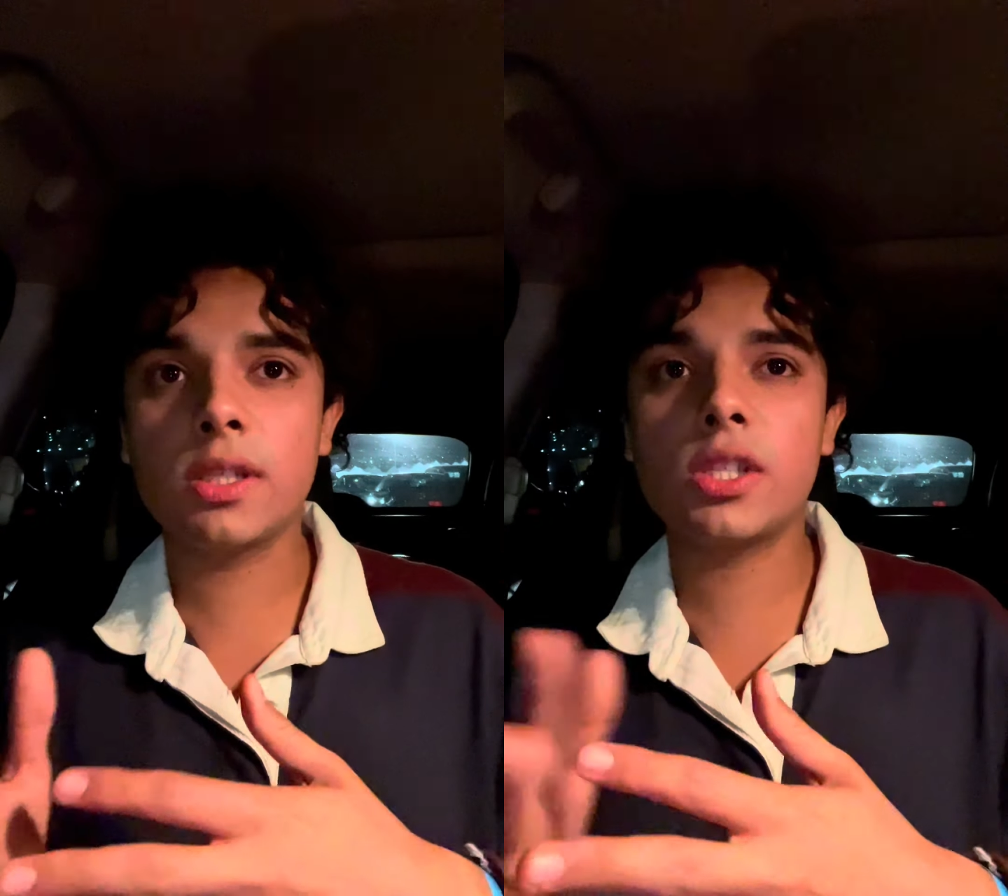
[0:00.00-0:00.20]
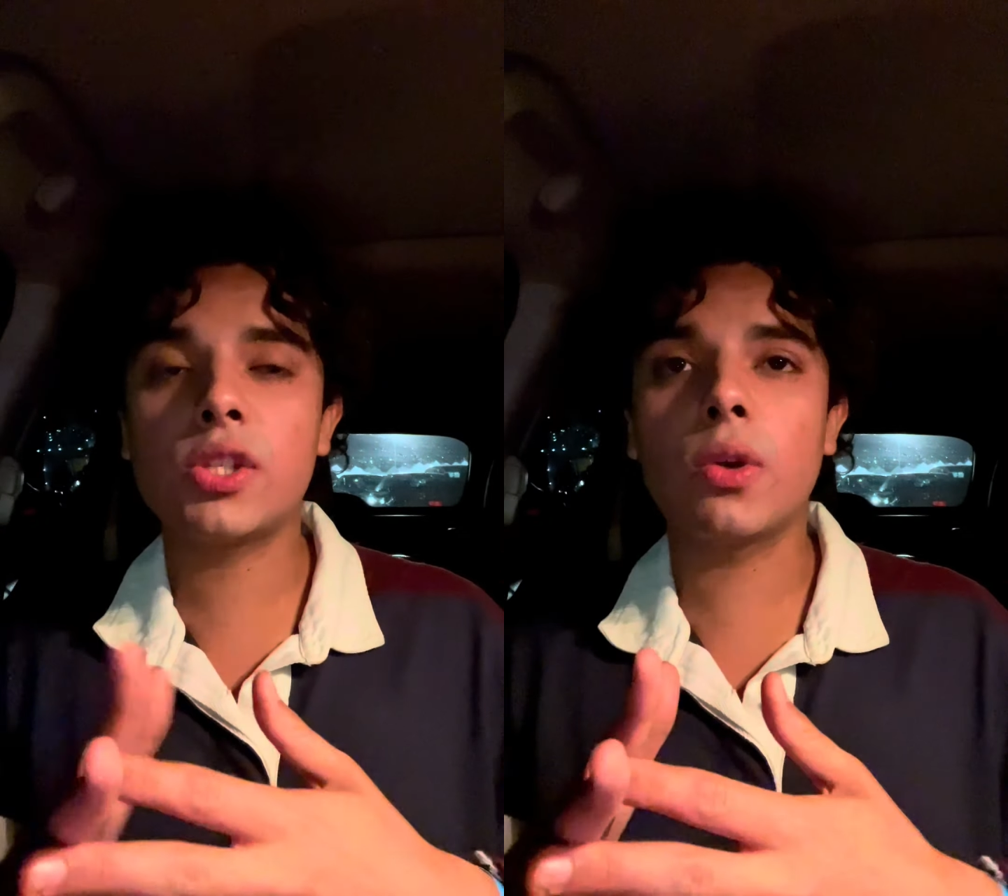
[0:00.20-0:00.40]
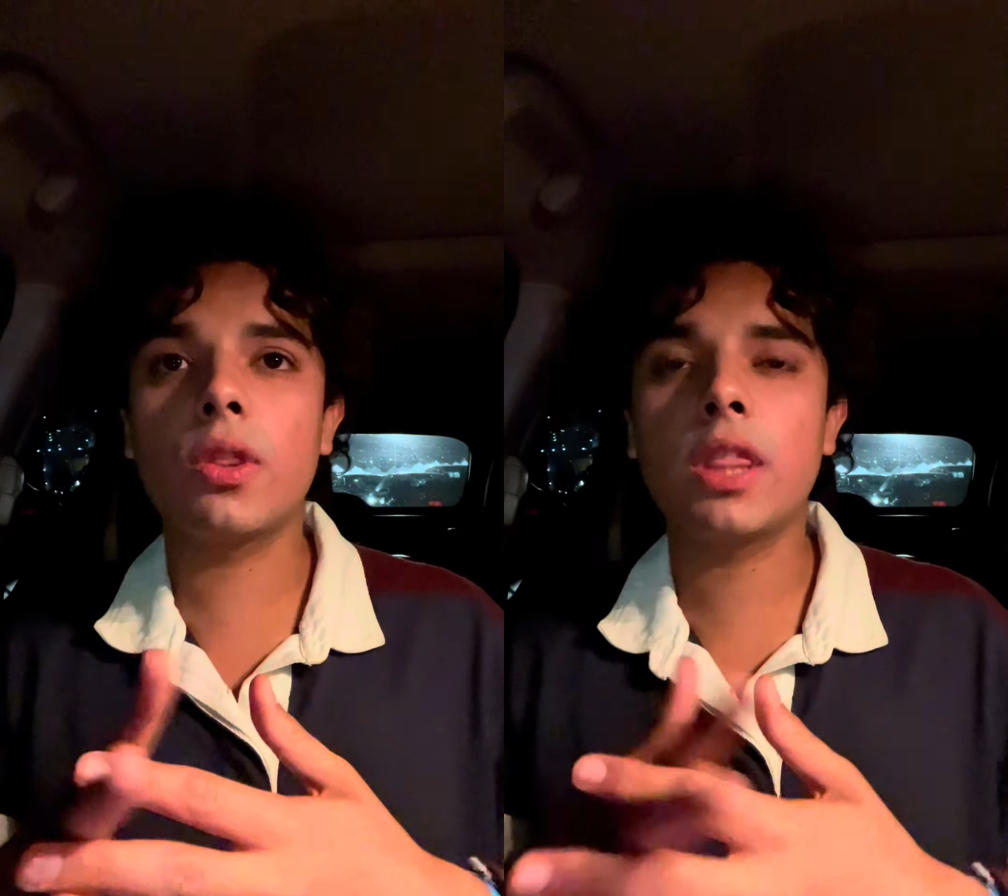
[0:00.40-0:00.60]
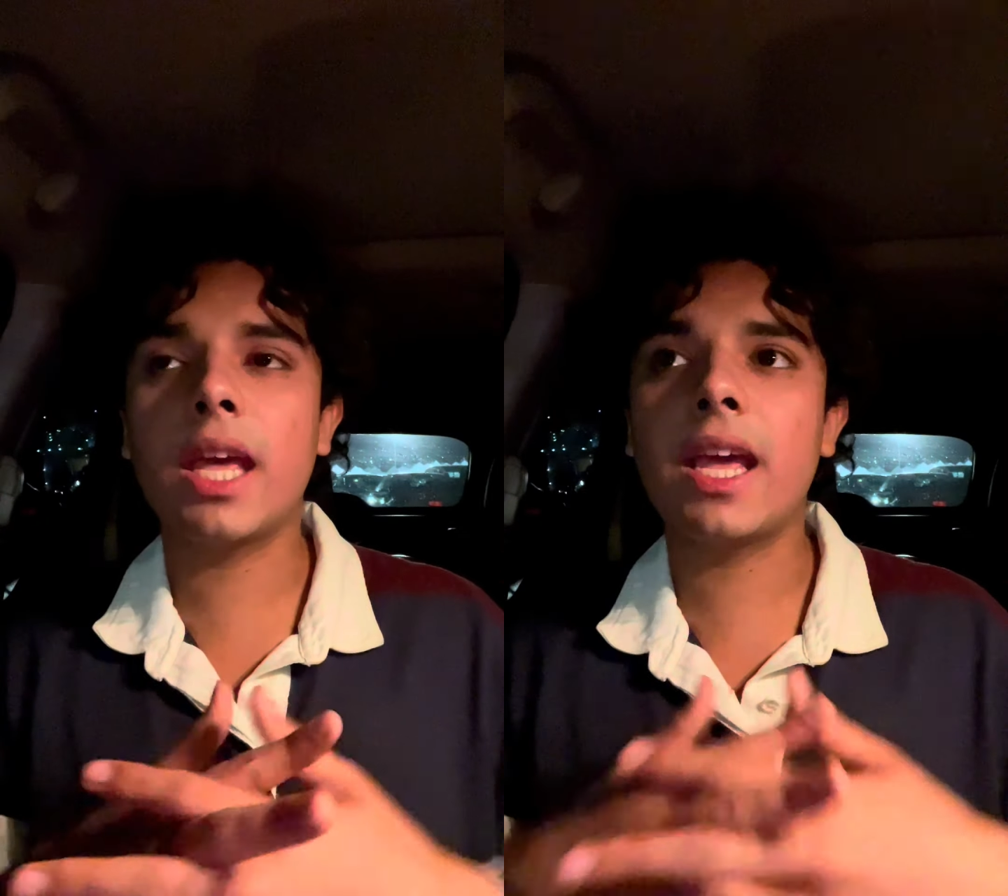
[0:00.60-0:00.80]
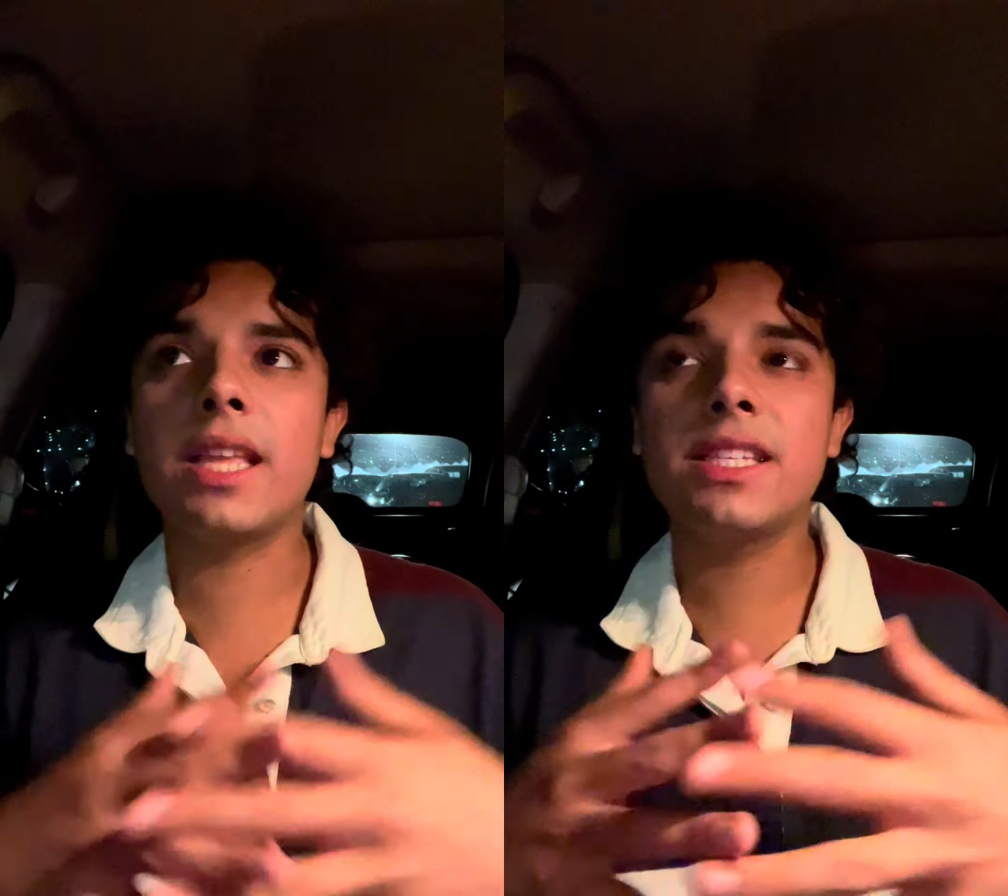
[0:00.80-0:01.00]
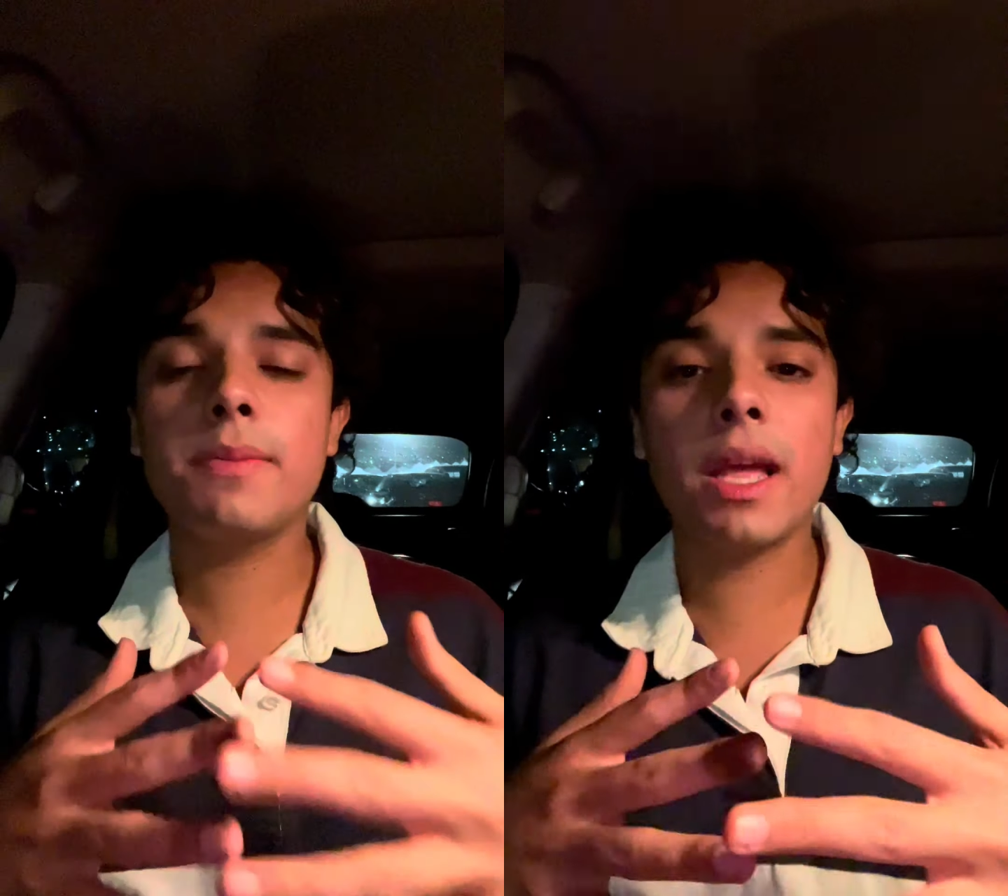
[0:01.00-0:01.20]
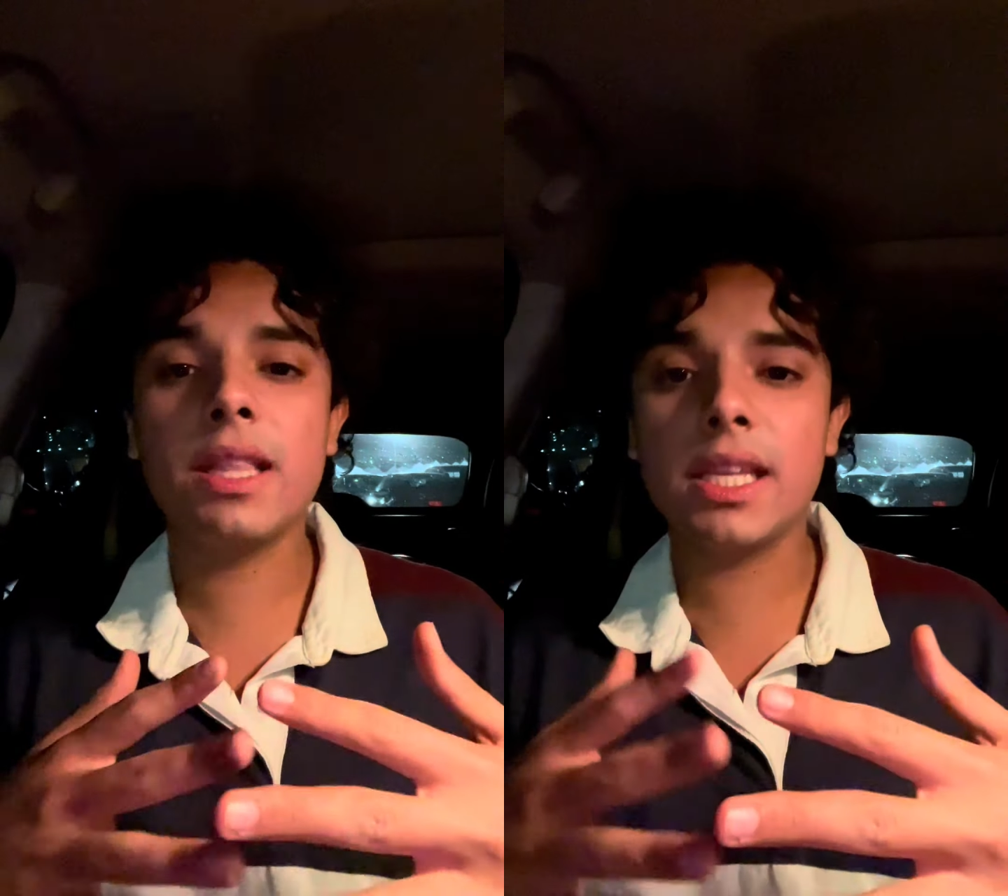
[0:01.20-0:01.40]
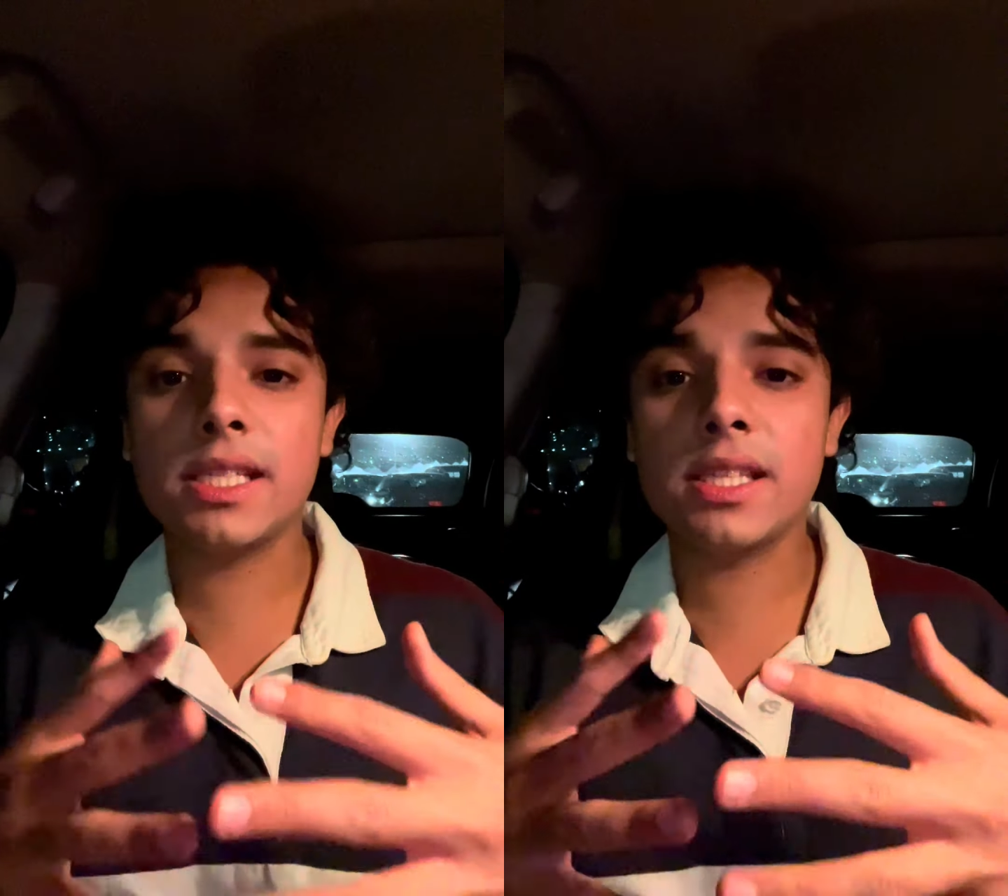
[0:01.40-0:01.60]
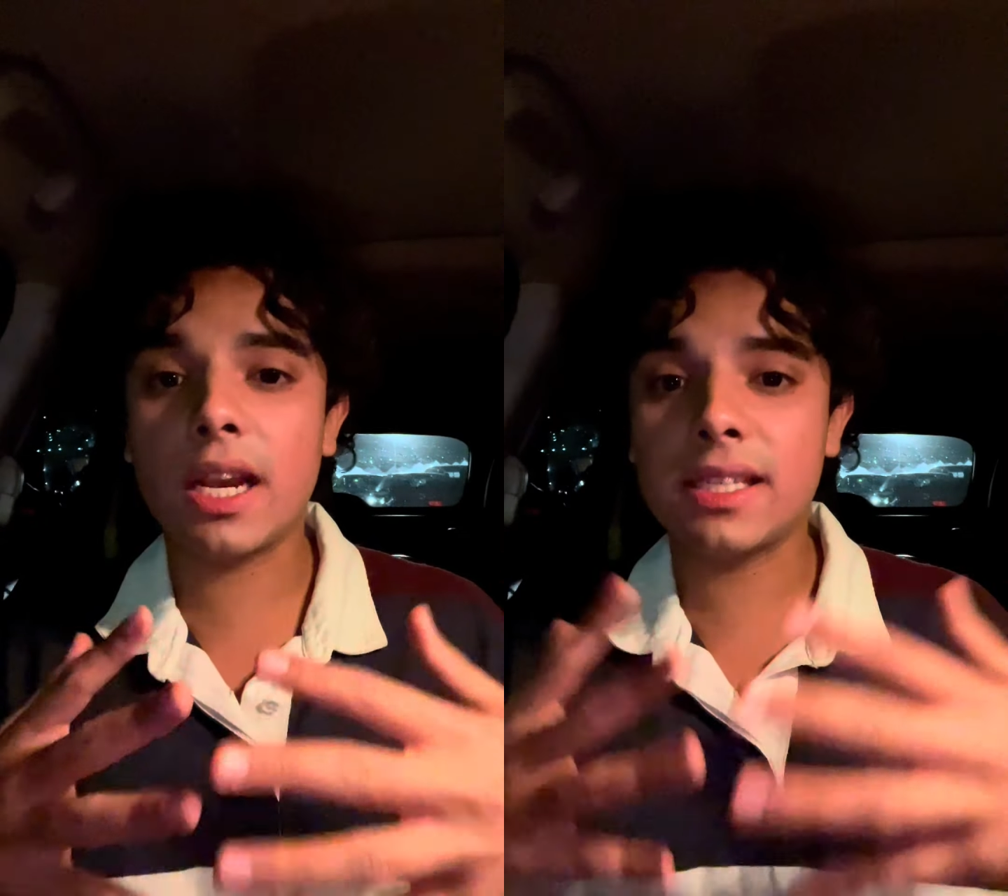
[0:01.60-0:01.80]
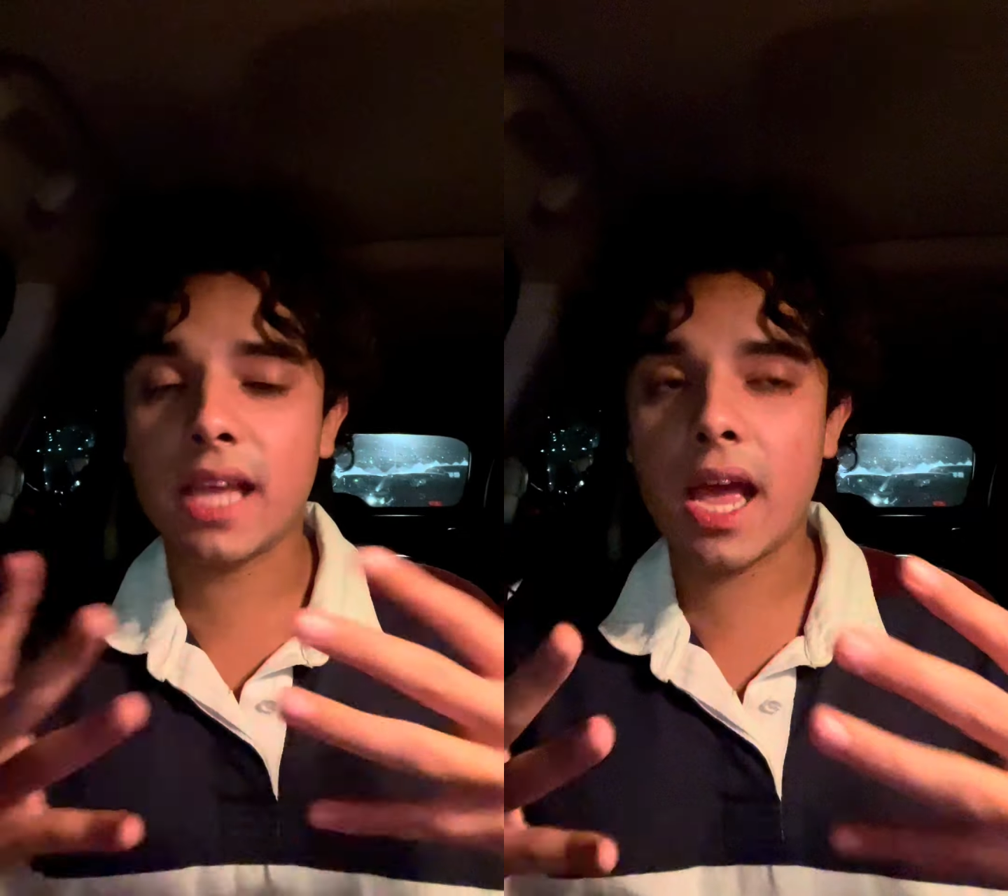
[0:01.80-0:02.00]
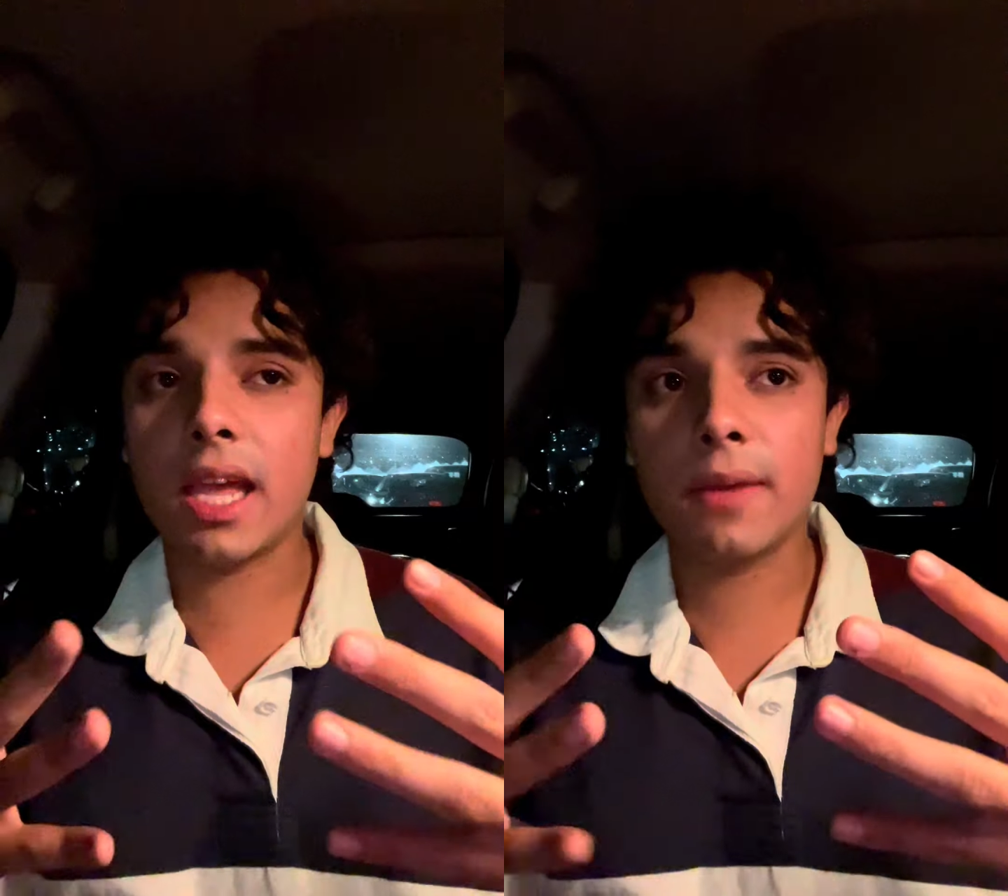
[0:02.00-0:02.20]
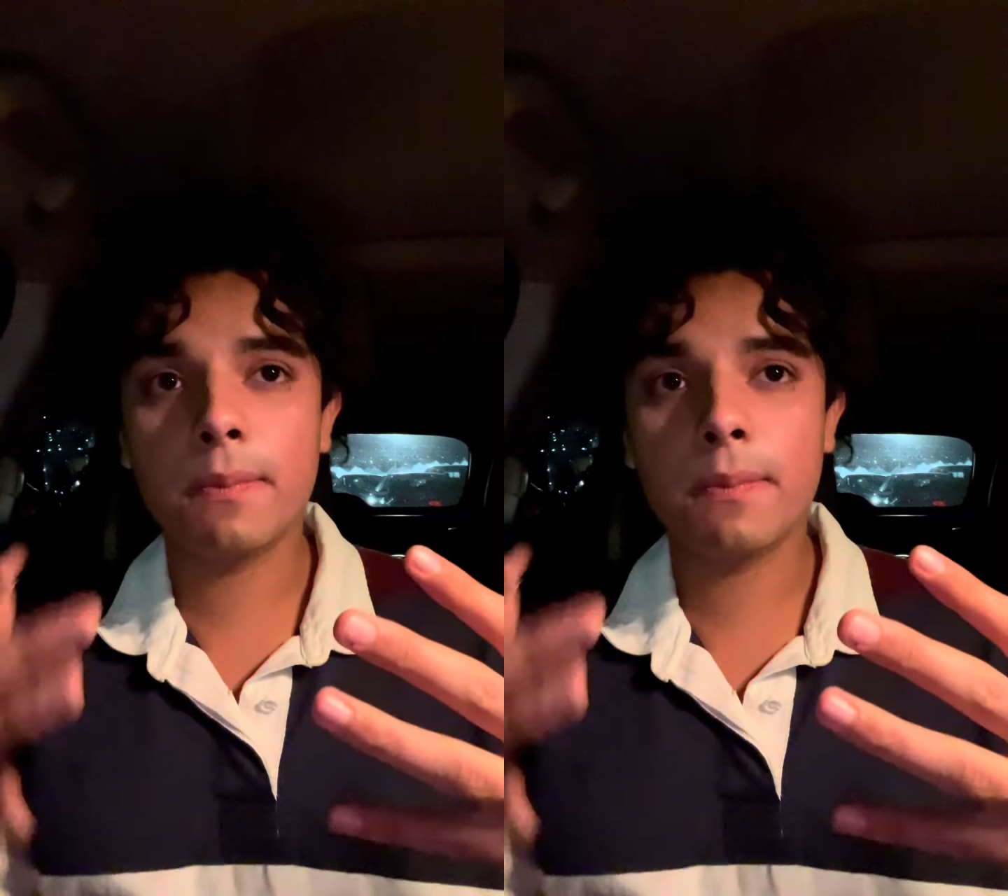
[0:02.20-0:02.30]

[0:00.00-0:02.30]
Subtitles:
so the demand is not as high.